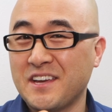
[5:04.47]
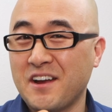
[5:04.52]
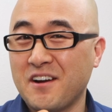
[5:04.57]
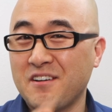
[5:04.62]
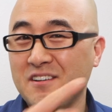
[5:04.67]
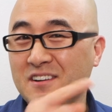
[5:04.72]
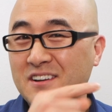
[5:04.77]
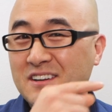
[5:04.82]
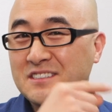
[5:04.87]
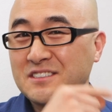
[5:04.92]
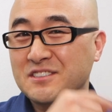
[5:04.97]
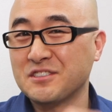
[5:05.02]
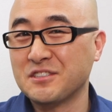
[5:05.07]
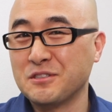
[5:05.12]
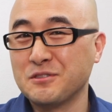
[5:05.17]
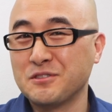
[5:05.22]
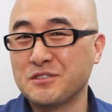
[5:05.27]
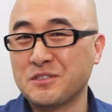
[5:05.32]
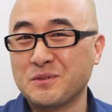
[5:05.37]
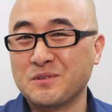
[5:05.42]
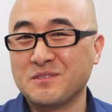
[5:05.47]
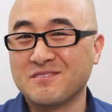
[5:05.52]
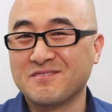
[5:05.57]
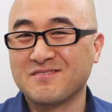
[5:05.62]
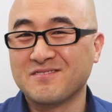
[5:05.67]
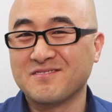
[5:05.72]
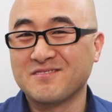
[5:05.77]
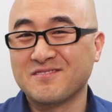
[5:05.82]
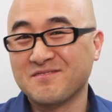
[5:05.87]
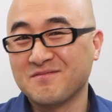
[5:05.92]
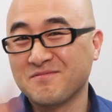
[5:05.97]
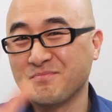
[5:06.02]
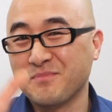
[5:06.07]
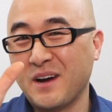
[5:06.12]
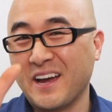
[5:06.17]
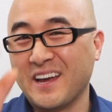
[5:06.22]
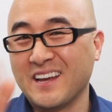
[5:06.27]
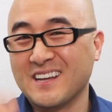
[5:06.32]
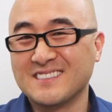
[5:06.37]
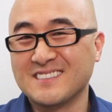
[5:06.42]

care and see you soon. Bye.